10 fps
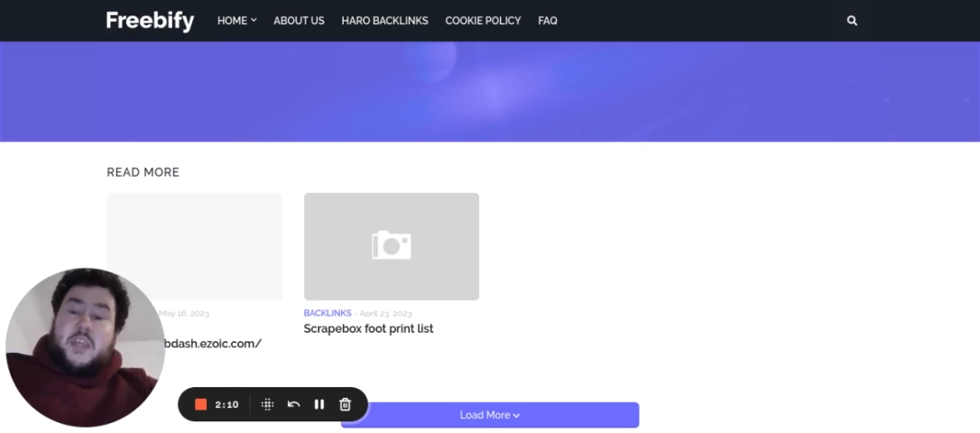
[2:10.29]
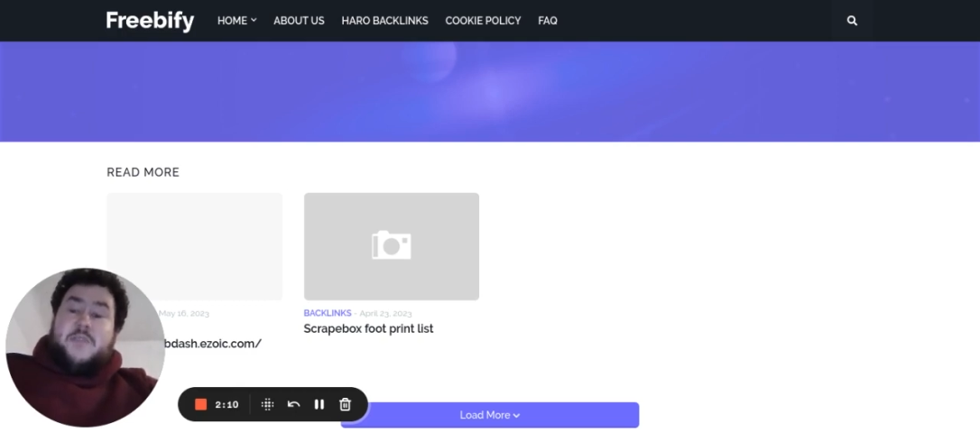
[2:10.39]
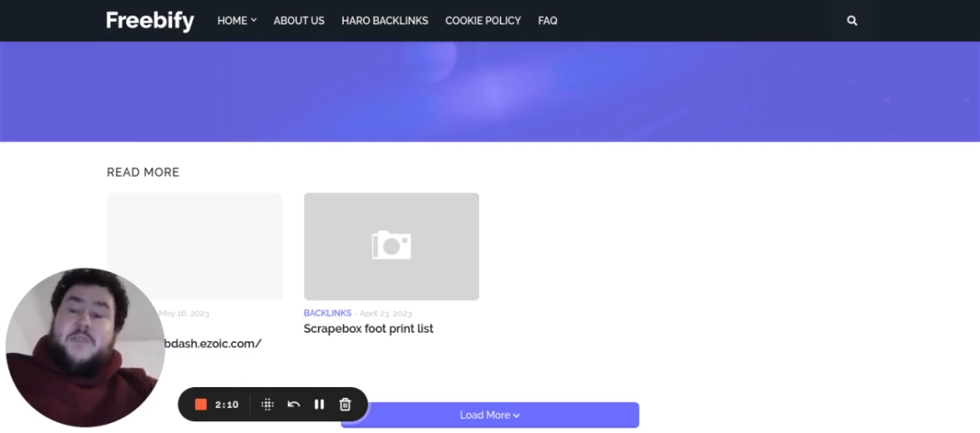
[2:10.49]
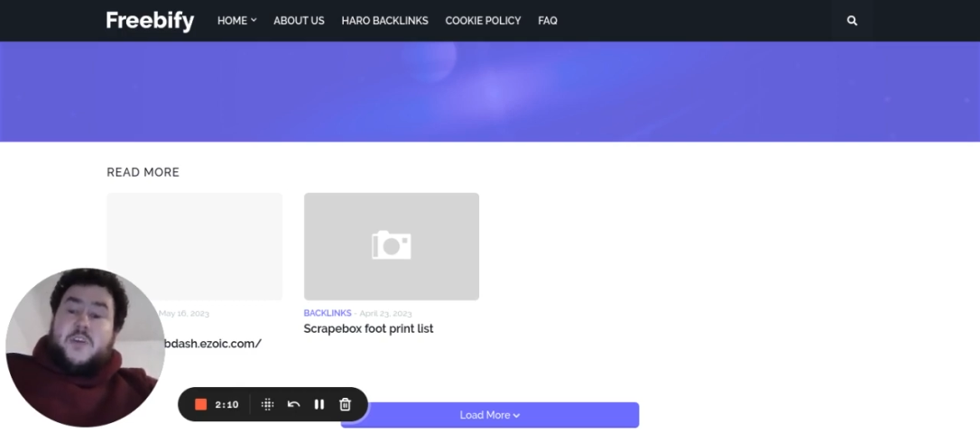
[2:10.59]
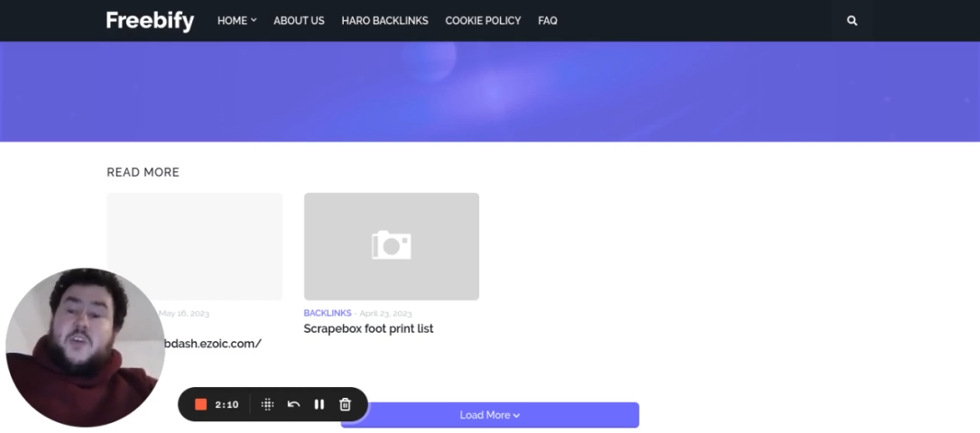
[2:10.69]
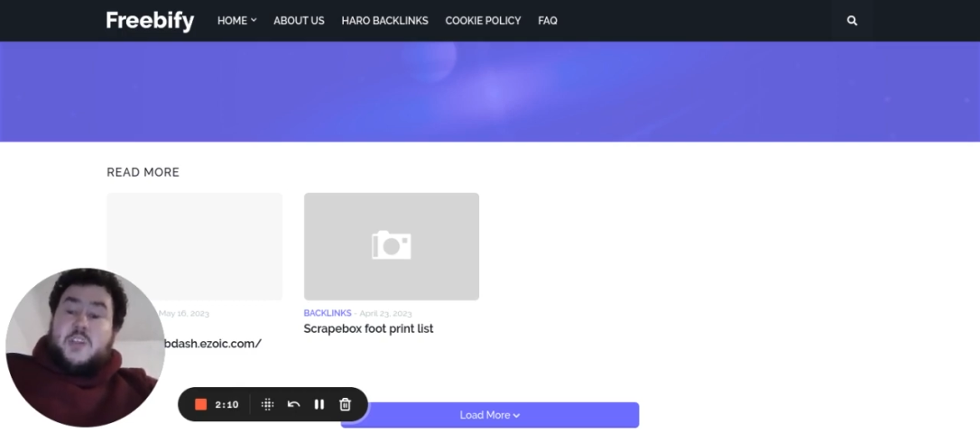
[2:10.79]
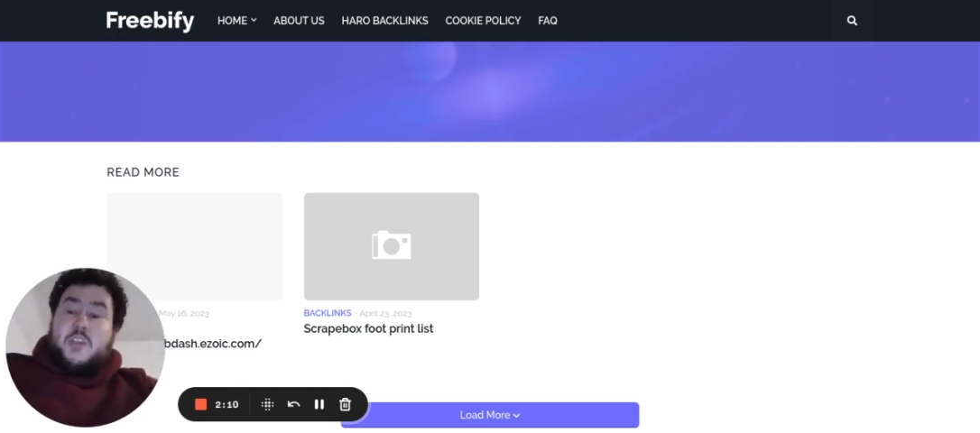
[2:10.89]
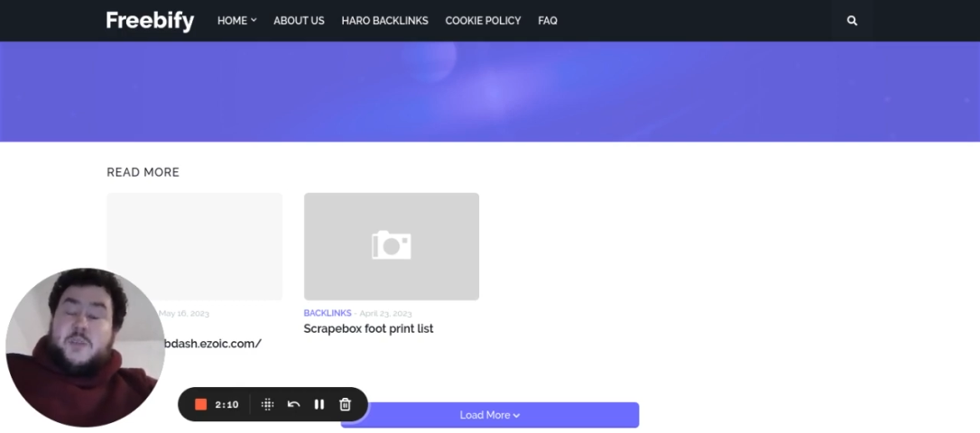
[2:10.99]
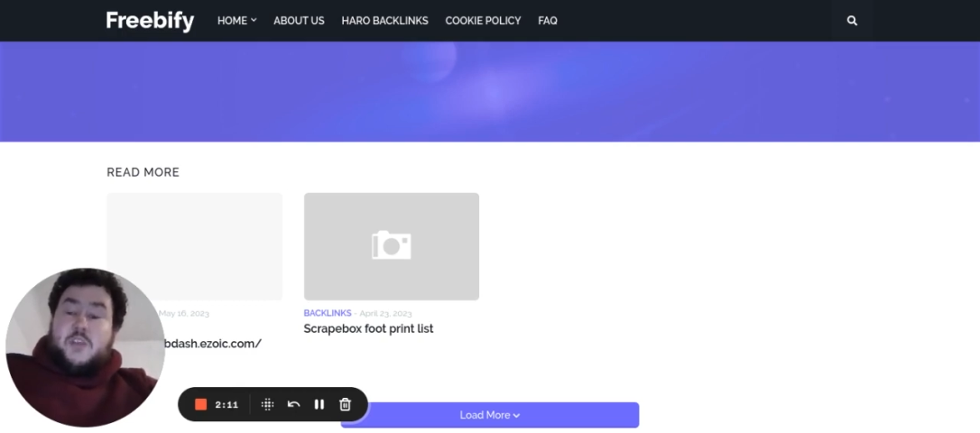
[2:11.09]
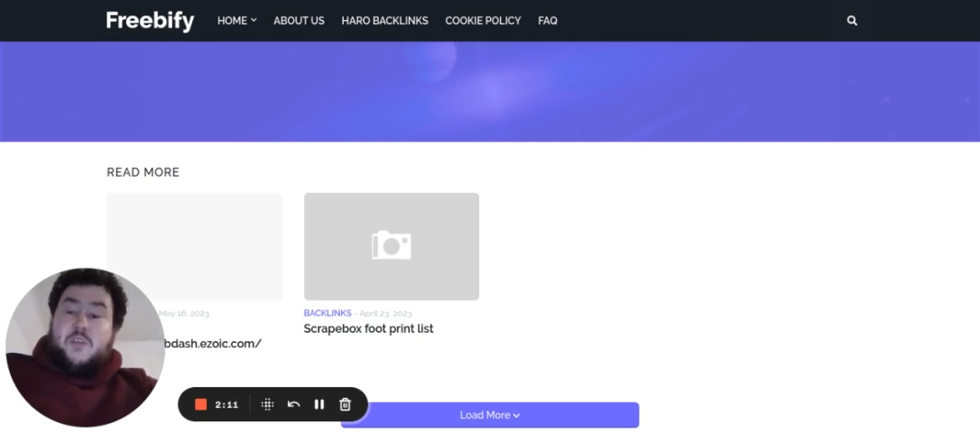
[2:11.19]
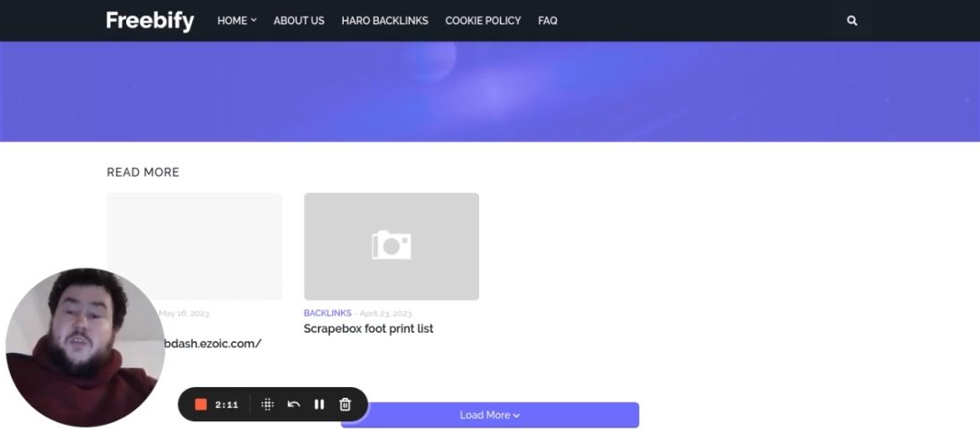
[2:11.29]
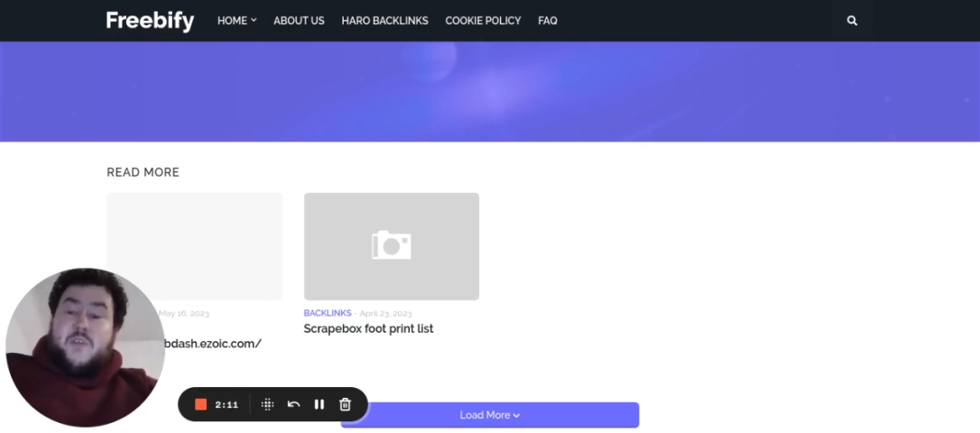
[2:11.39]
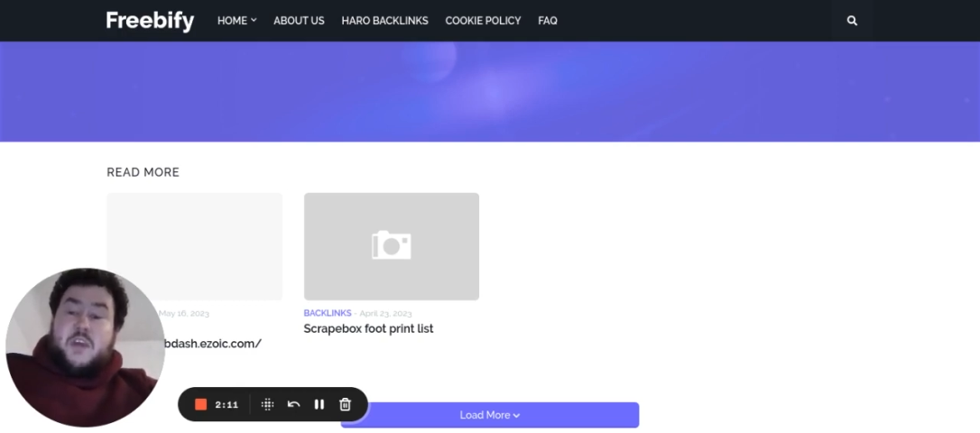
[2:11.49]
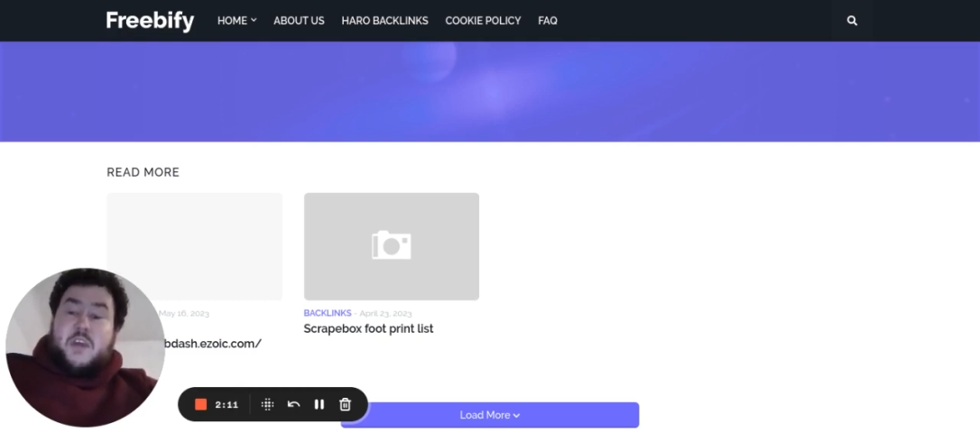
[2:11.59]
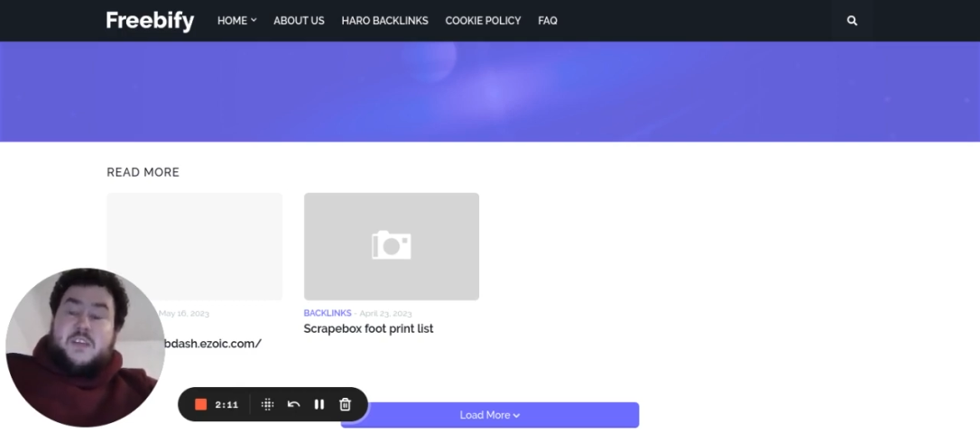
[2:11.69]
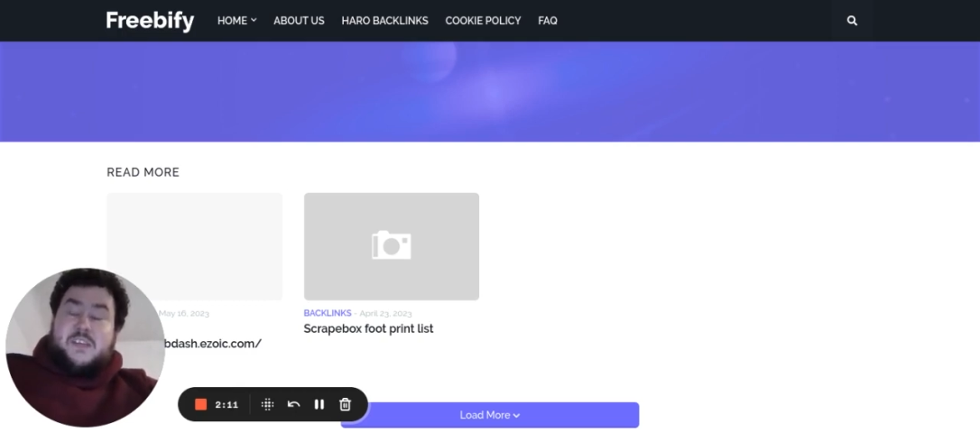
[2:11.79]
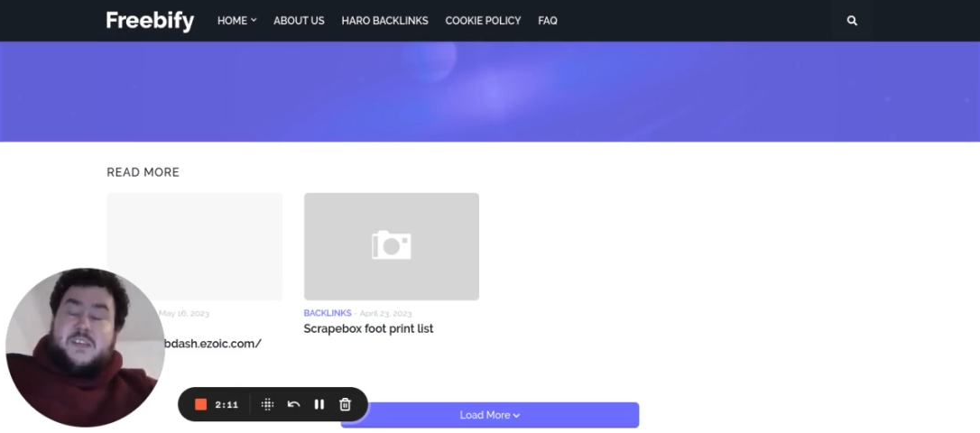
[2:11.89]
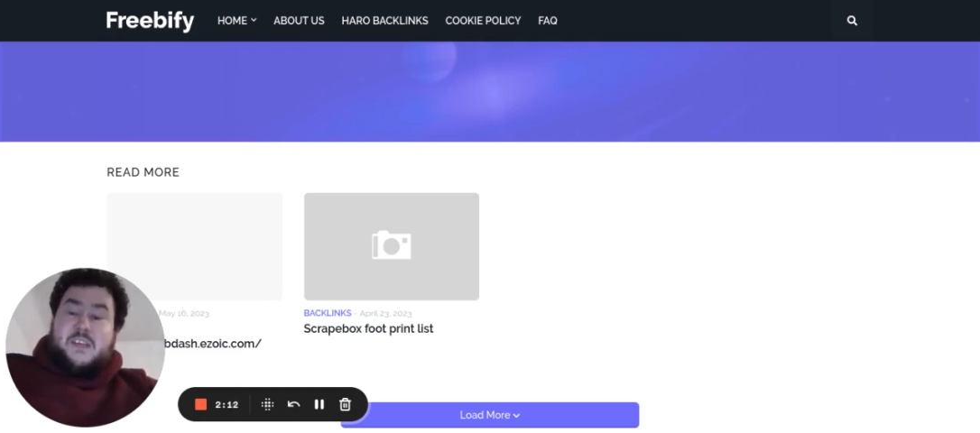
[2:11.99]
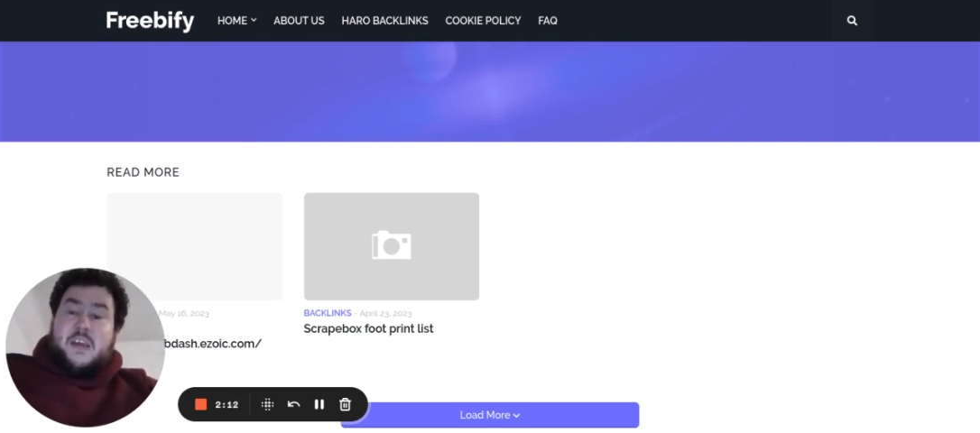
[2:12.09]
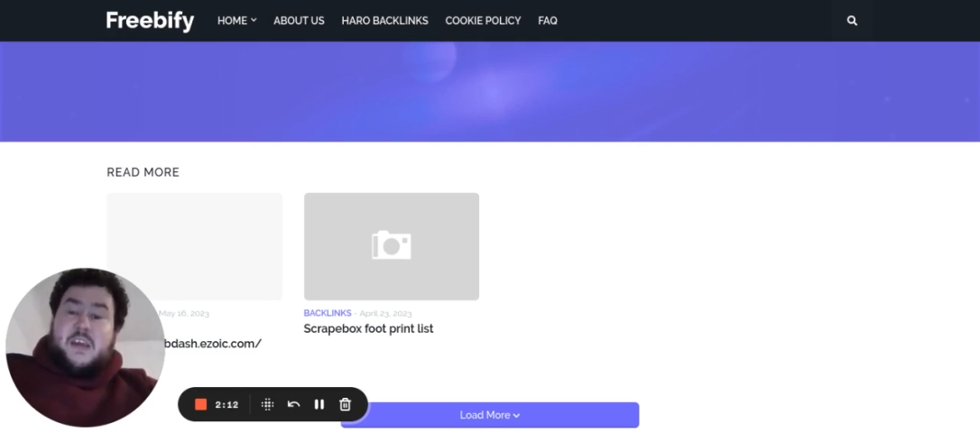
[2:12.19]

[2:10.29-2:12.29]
if you're going to be doing this,